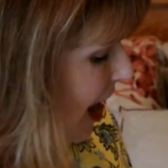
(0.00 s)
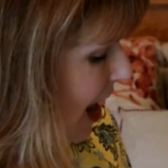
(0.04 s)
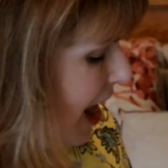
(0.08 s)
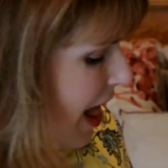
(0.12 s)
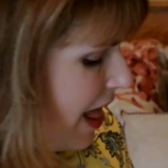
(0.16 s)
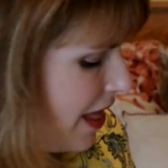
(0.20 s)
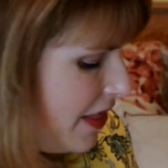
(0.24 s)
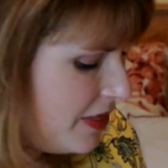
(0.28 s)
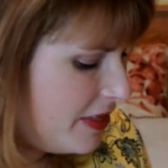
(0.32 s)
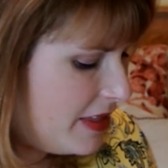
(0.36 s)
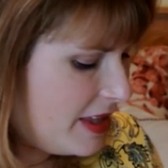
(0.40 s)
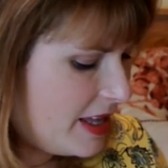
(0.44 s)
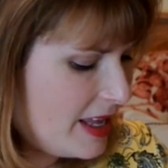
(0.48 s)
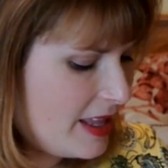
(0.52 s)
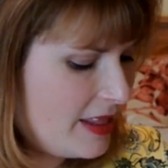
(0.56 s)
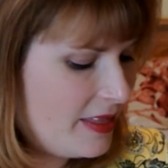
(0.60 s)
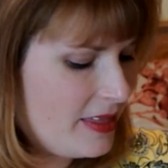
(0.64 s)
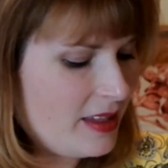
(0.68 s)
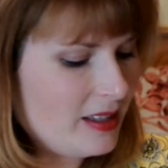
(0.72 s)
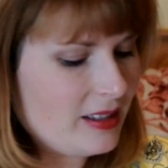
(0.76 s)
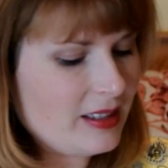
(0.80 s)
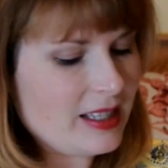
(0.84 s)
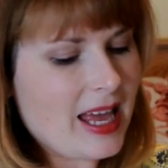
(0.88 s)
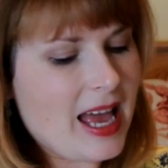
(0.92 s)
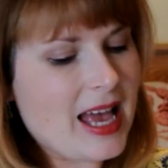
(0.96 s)
And
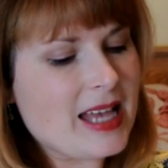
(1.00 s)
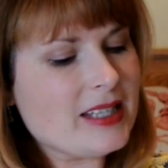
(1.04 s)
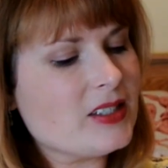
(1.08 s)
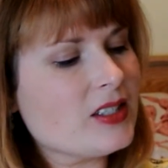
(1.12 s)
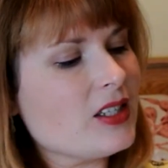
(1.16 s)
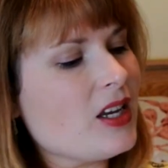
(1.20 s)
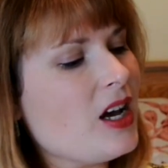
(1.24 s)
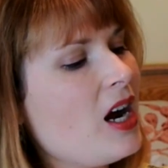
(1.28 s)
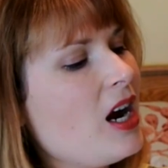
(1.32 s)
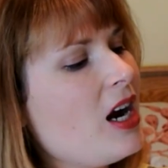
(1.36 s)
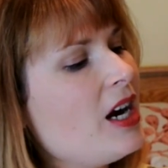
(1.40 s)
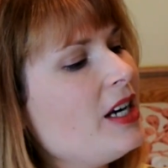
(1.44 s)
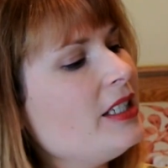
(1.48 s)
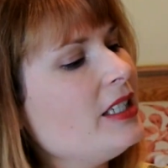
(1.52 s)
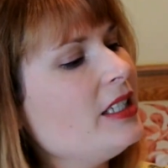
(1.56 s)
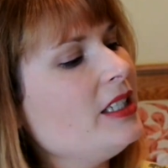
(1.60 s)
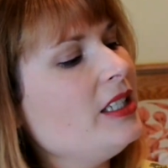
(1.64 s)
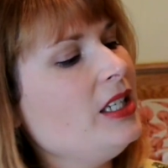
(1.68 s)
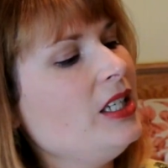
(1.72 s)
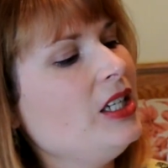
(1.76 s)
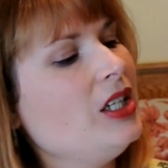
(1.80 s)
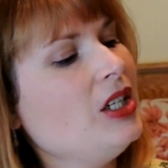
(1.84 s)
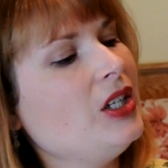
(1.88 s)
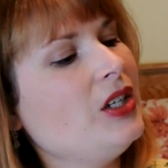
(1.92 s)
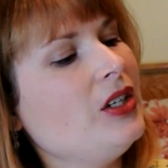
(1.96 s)
then the last card in
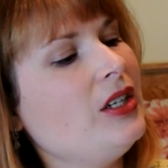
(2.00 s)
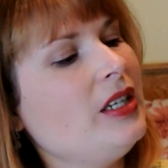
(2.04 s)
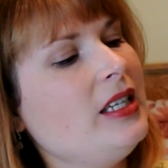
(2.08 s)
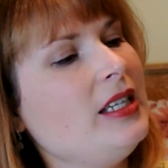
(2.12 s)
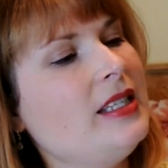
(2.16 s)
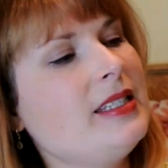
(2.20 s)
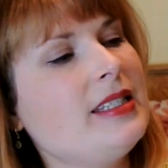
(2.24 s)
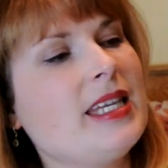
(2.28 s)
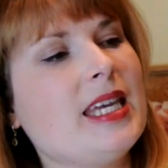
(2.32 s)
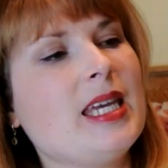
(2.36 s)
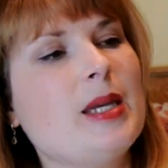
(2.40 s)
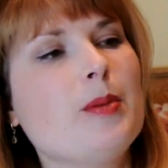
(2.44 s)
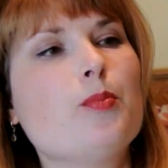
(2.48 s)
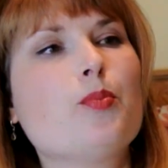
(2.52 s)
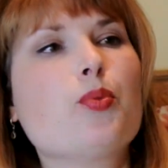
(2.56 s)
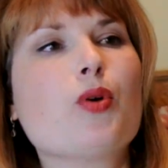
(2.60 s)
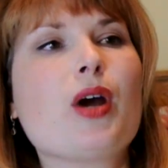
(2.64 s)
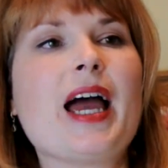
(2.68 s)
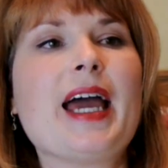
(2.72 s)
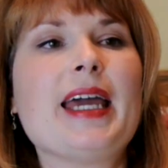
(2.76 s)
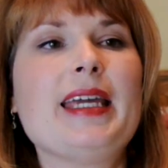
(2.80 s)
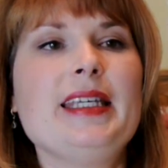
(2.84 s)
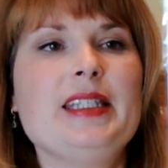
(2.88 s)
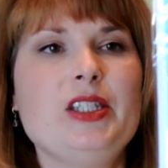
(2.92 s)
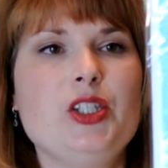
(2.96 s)
here is a
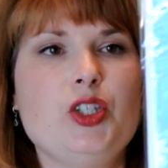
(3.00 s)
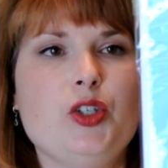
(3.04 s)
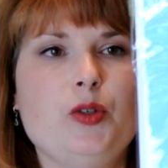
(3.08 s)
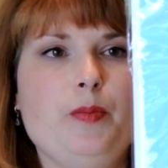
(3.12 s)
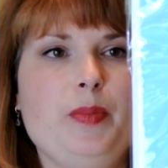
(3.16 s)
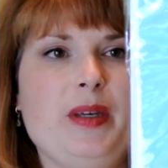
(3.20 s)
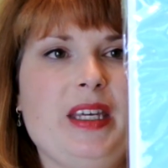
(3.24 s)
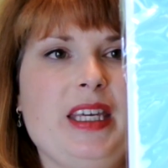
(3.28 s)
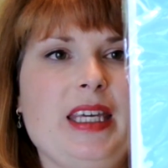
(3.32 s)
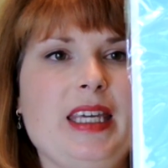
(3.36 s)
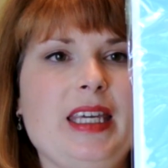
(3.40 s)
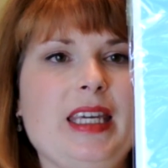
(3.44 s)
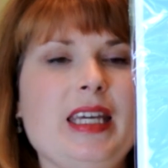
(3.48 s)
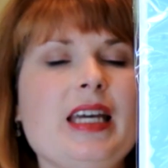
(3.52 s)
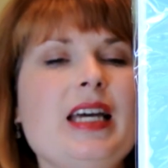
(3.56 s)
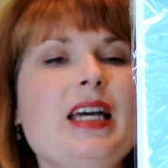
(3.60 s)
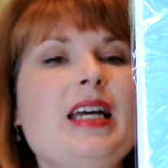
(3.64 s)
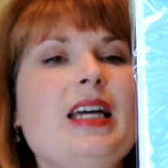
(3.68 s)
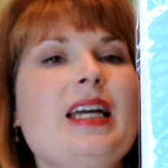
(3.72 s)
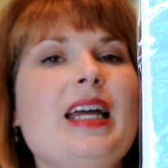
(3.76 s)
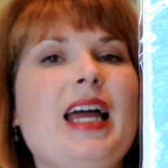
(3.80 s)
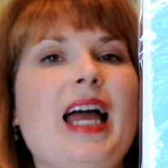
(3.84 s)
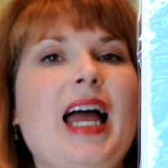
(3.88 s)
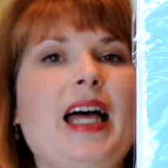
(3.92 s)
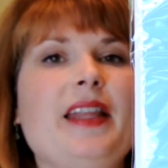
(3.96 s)
bride to be.
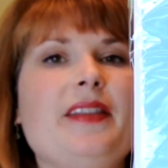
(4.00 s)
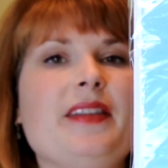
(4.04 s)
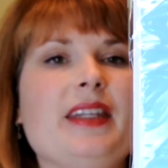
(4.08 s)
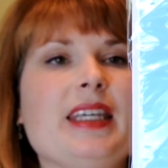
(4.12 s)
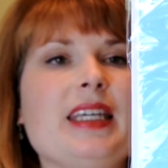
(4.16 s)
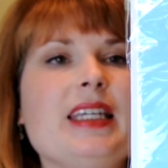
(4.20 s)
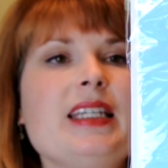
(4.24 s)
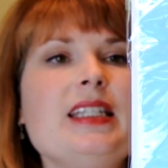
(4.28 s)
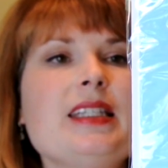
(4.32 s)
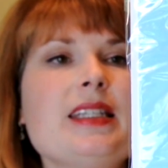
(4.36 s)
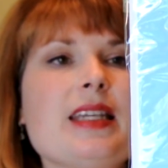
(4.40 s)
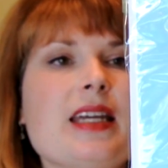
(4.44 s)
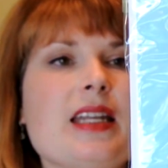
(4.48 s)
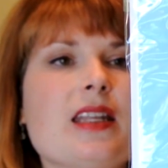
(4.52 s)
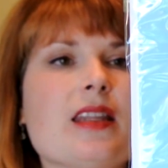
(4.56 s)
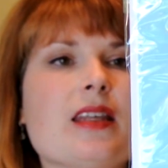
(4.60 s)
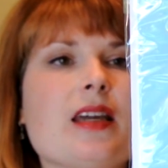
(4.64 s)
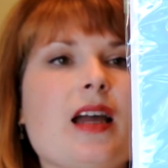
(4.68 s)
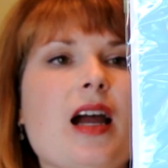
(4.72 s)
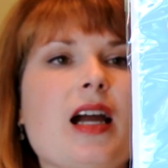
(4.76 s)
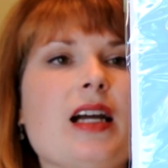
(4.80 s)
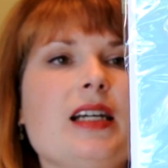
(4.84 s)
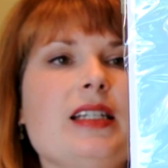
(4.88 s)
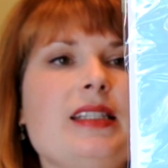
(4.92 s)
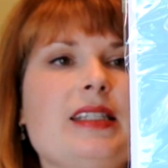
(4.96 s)
And the inside of the
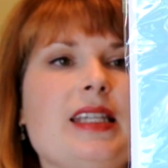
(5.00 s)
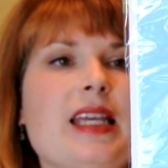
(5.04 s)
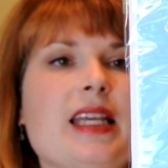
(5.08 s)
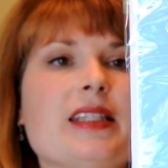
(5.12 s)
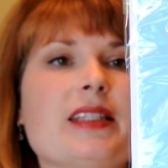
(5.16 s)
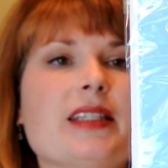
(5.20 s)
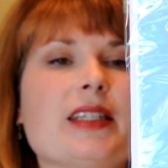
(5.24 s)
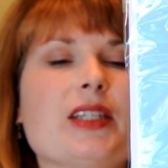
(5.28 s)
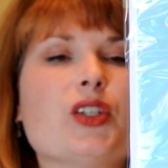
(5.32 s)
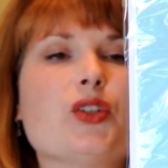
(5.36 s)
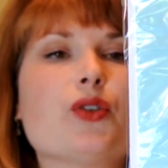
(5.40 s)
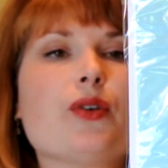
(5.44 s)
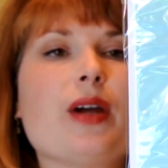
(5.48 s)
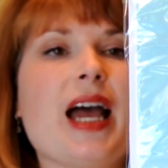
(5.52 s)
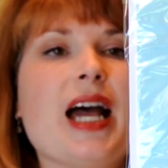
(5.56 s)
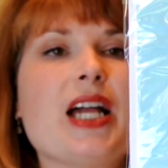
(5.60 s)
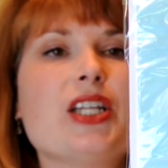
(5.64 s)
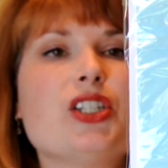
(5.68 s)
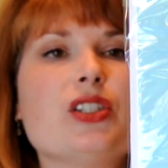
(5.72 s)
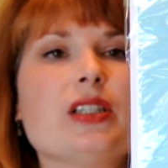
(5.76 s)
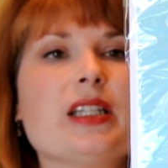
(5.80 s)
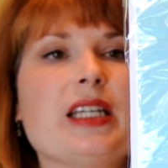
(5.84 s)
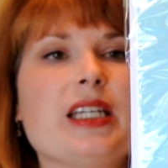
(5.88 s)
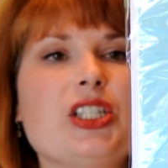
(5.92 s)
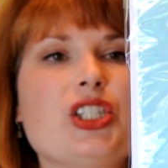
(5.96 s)
card says,
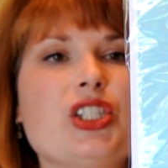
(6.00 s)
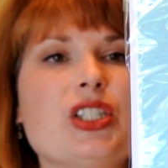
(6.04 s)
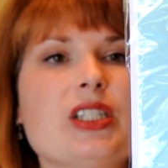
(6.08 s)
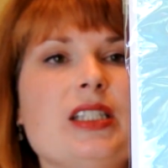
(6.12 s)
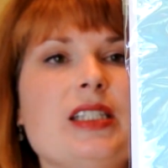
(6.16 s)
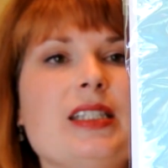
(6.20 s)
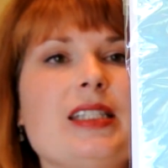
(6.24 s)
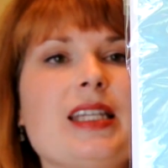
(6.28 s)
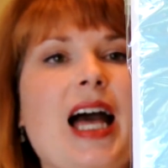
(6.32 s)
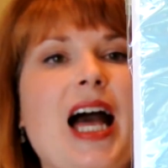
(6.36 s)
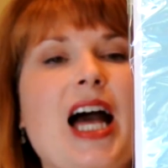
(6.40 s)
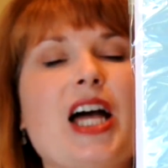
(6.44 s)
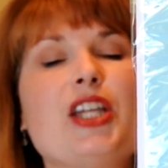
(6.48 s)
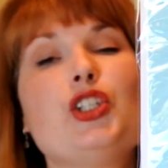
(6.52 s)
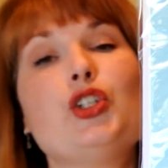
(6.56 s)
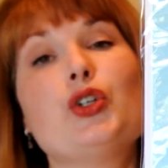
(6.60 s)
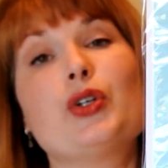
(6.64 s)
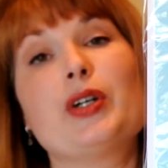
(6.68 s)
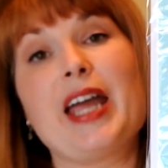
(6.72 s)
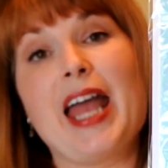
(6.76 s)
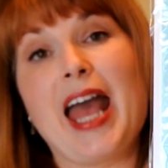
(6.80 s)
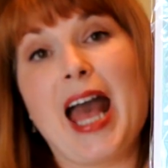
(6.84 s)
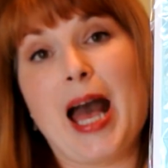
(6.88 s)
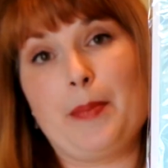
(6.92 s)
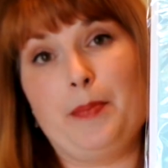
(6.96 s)
congratulations on
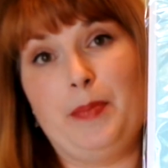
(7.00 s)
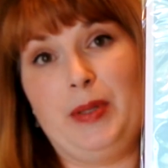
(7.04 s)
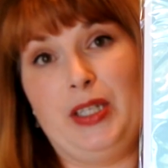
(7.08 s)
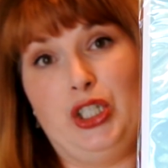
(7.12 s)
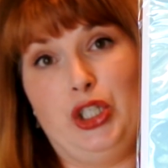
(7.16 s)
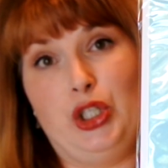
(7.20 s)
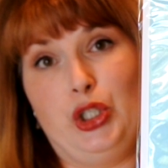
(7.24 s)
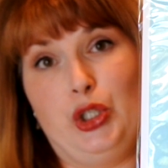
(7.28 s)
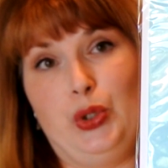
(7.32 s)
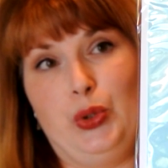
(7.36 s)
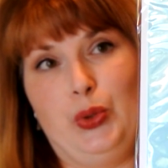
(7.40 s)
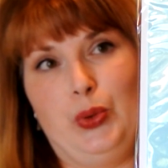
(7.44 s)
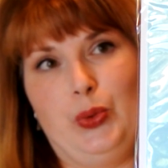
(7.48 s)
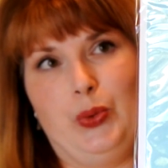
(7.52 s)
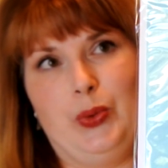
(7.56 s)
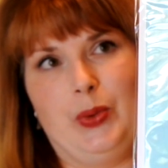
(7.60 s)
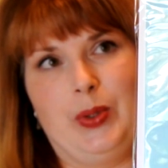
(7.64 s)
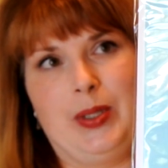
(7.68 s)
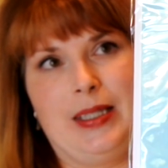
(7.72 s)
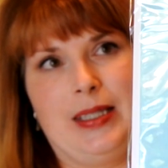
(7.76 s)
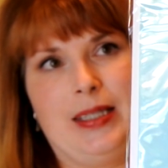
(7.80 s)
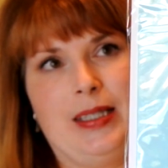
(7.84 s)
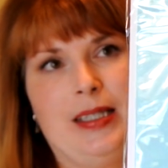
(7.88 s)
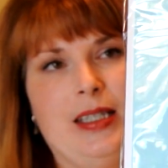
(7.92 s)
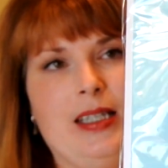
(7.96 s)
your happy
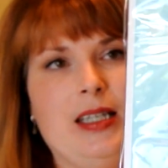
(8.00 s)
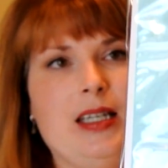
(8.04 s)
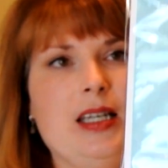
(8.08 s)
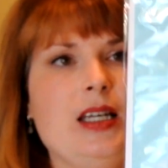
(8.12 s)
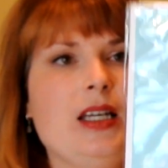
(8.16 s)
news.